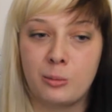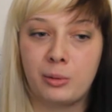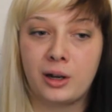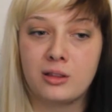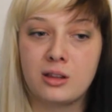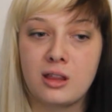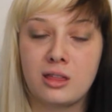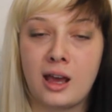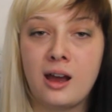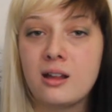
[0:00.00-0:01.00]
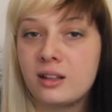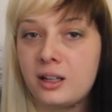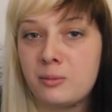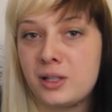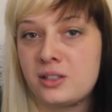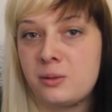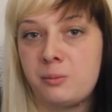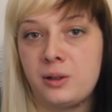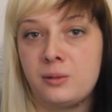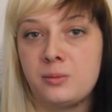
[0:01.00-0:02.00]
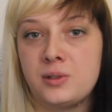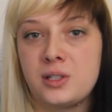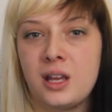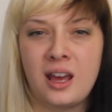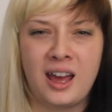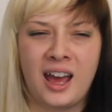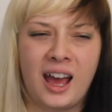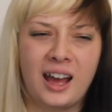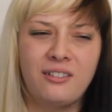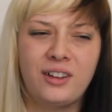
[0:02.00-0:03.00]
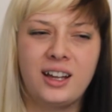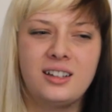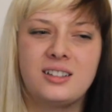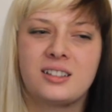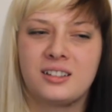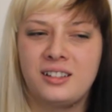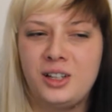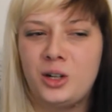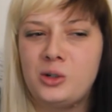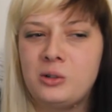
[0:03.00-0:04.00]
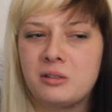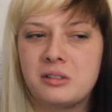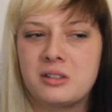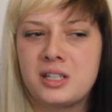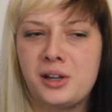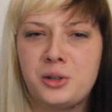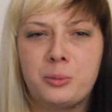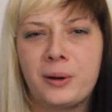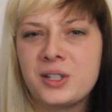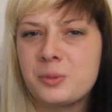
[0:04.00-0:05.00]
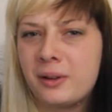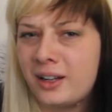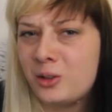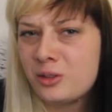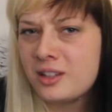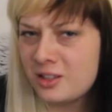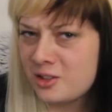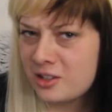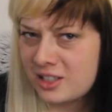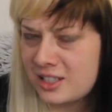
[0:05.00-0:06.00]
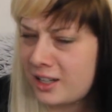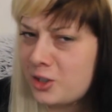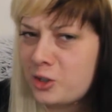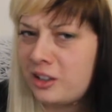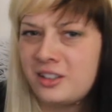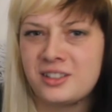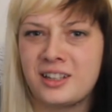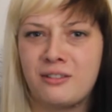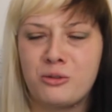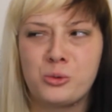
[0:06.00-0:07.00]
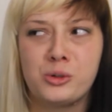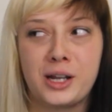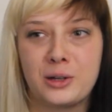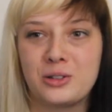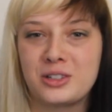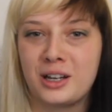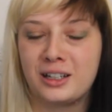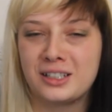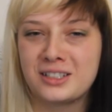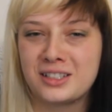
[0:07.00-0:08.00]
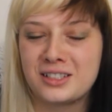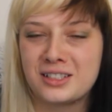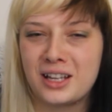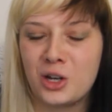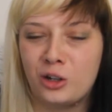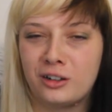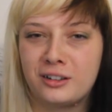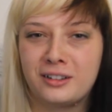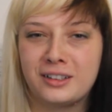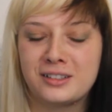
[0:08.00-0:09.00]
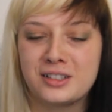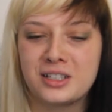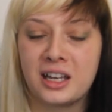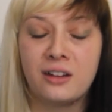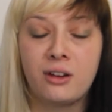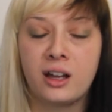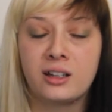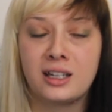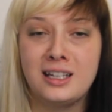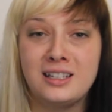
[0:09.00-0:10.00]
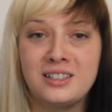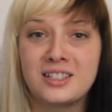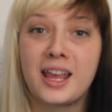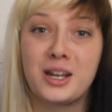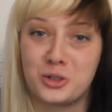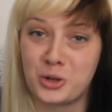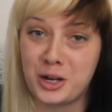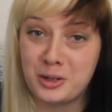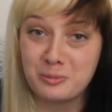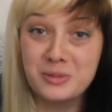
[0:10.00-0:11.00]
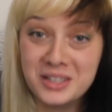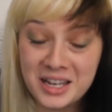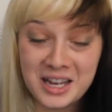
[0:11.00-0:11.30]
But other than that, like, my symptoms, I've had, tender breasts, but I don't think they're as tender as everyone else kind of says they are. And I've had insane dreams.